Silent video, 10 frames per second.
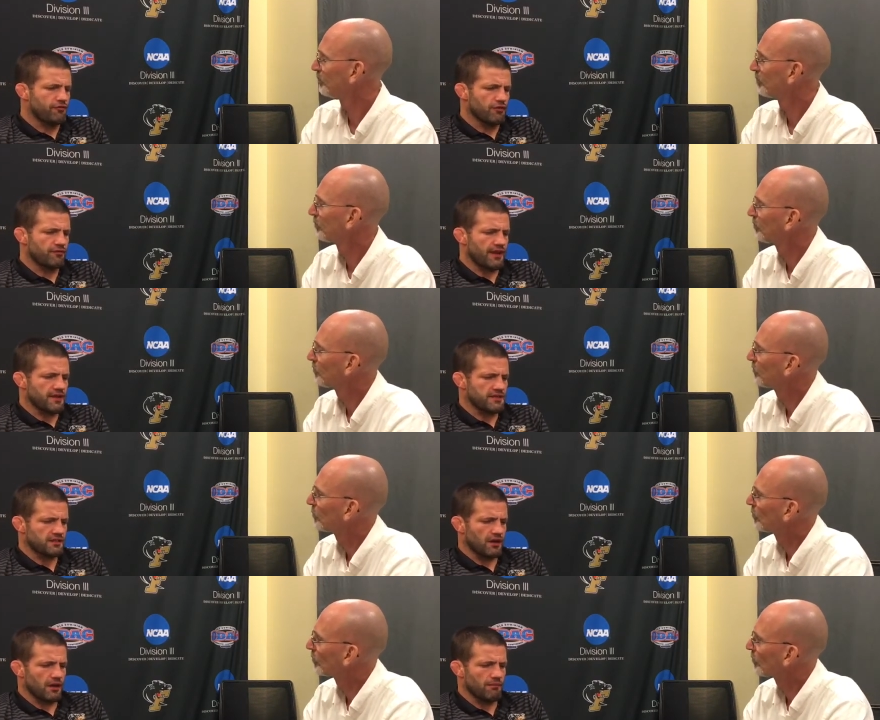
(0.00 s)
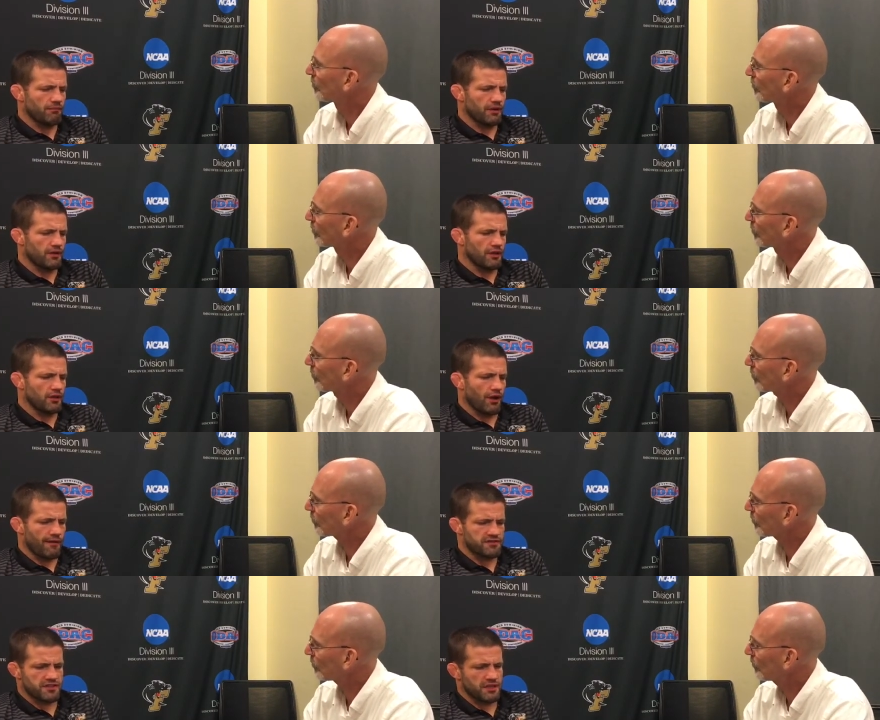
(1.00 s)
Speaker 1: a few events, um, but you know,
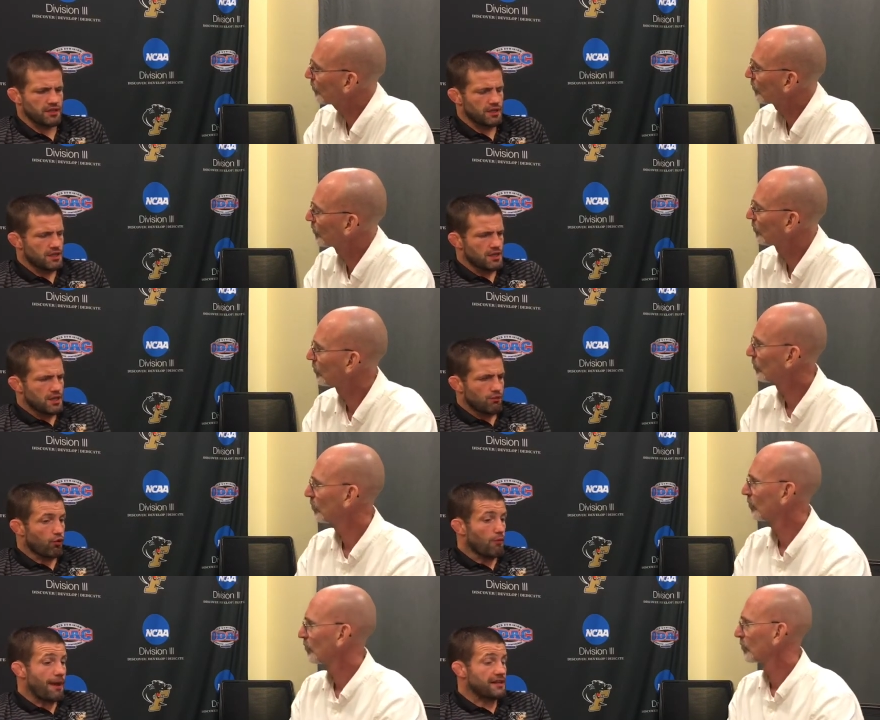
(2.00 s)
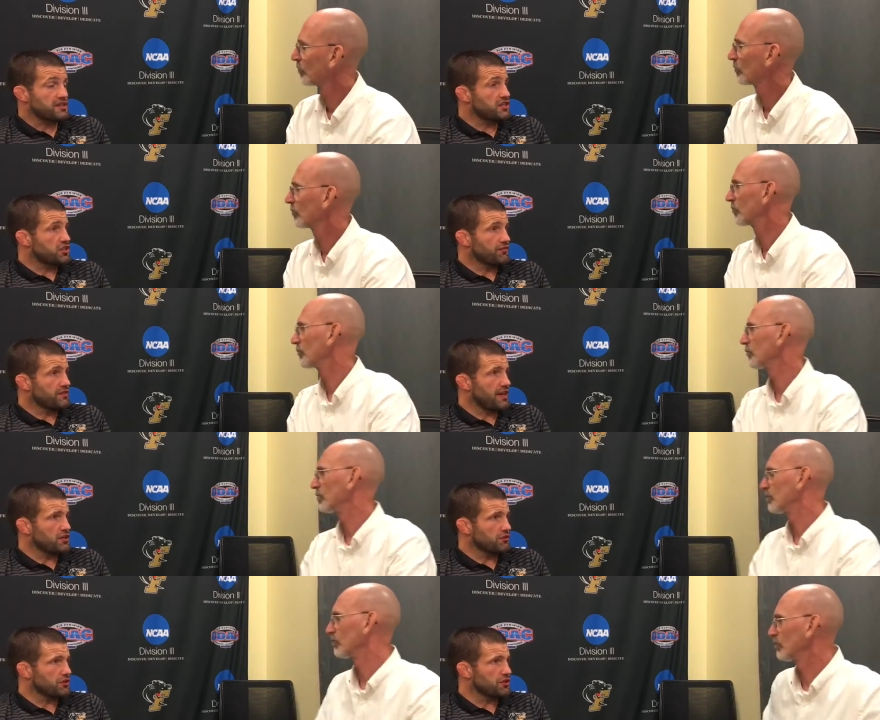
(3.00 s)
obviously, we're going back to Citrus
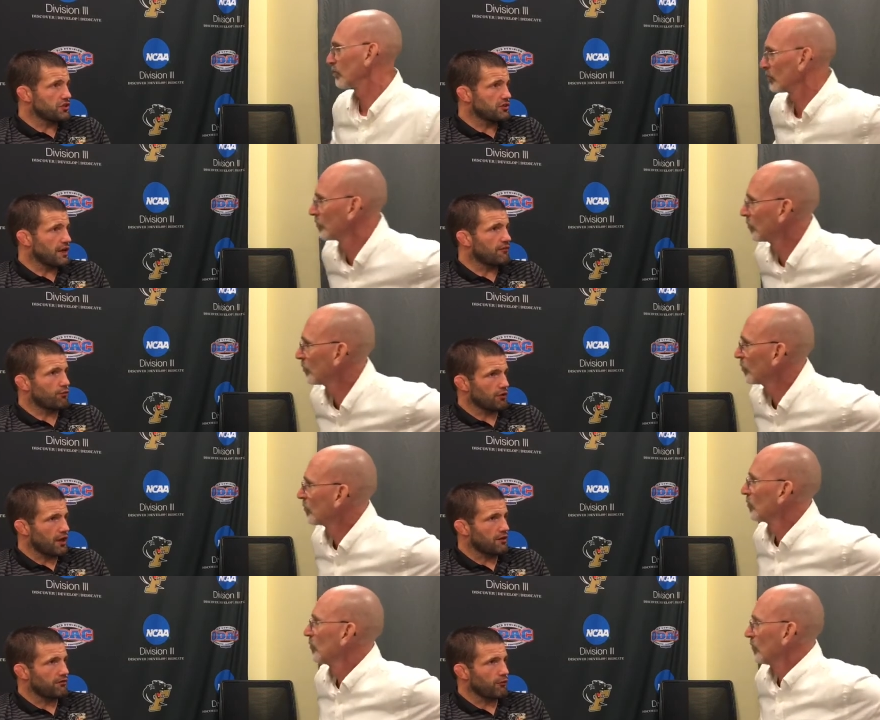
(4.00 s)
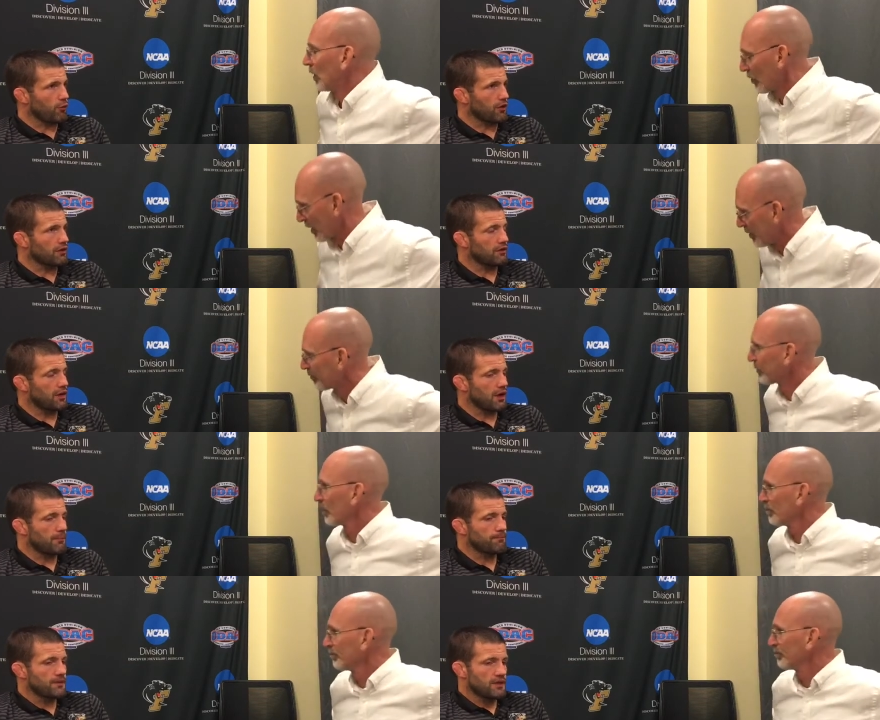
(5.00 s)
Invitational this year down in Fort Lauderdale, Florida. Okay.
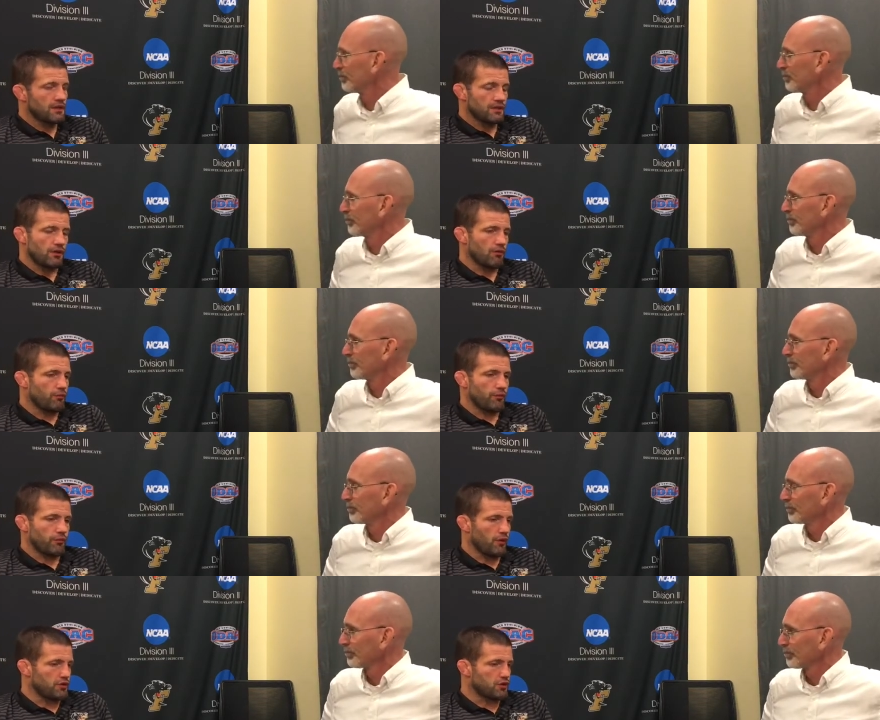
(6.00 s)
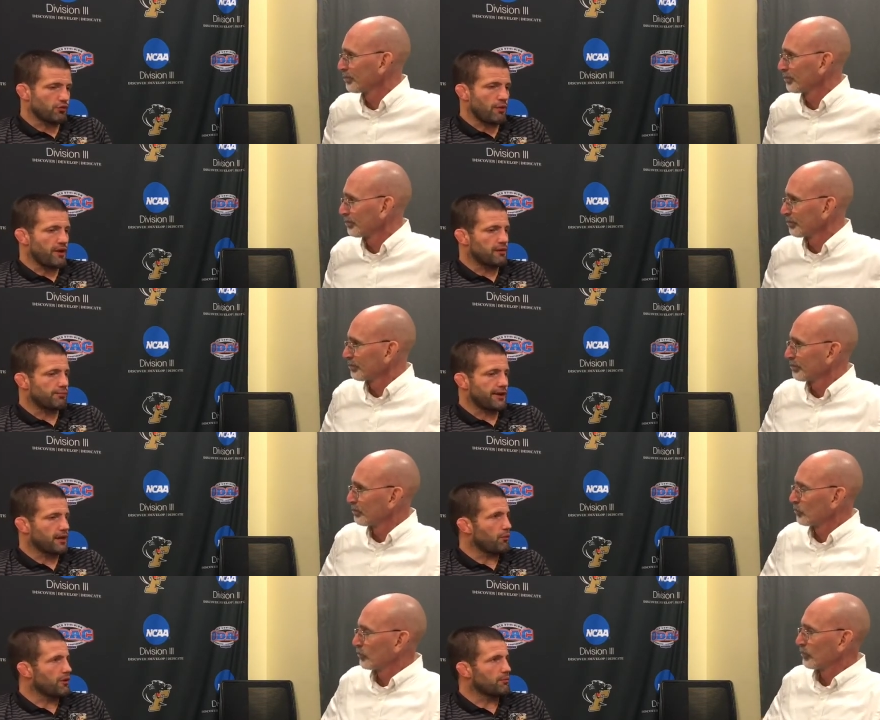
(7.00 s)
Um, you, know, you, know, it's a great way to break
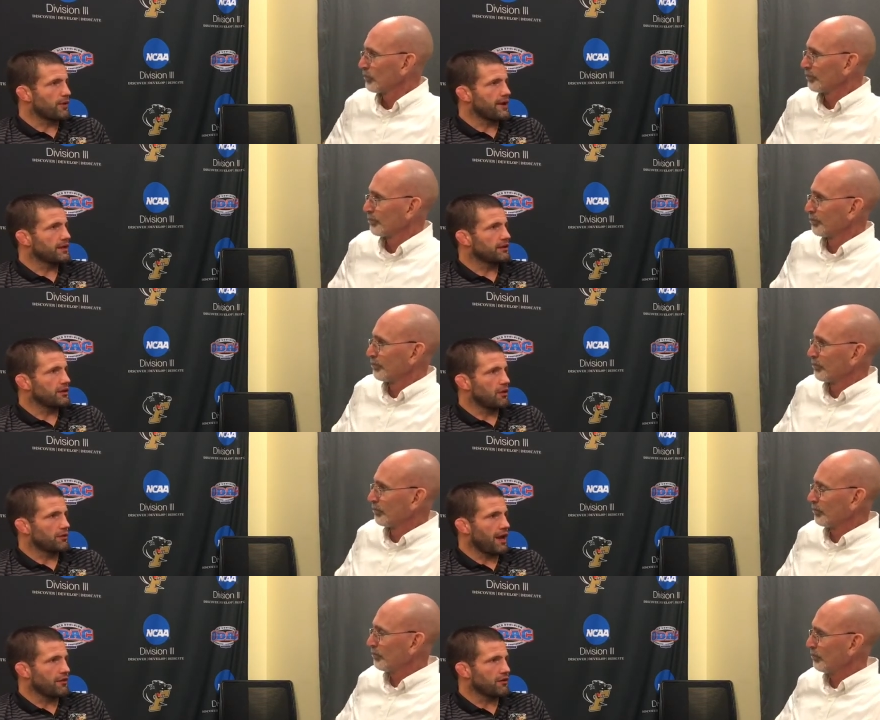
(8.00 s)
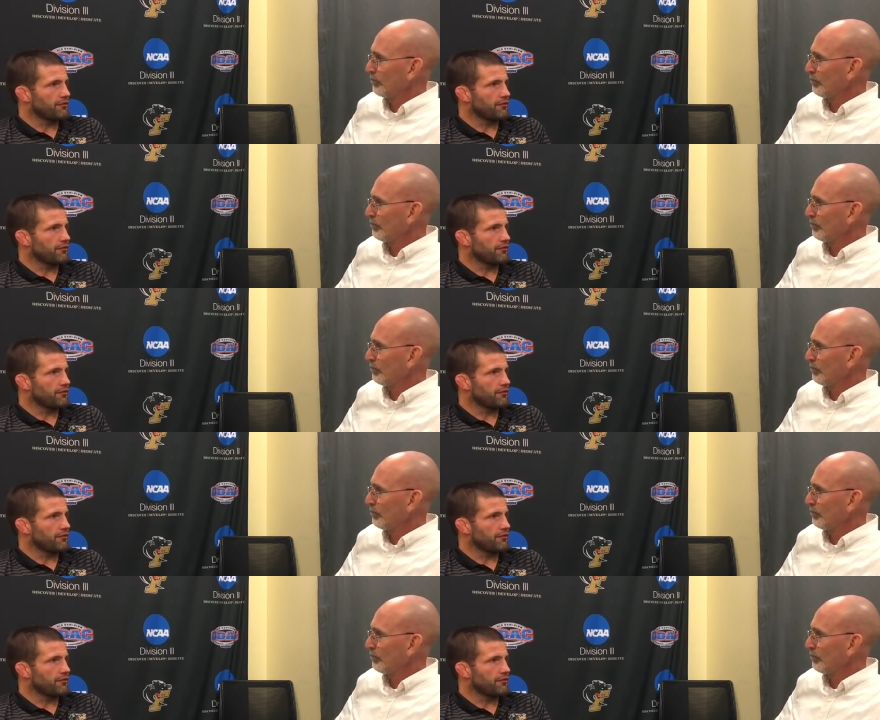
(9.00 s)
up winter break. You know, we're down there